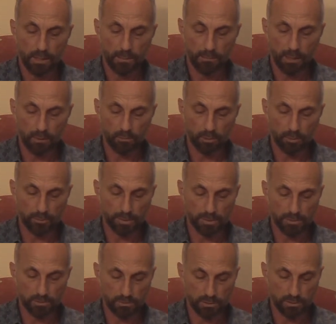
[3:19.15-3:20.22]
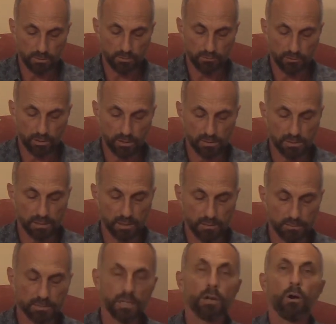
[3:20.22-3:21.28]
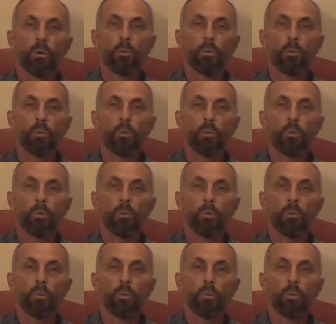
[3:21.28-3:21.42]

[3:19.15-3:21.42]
about what we need to do for ourselves?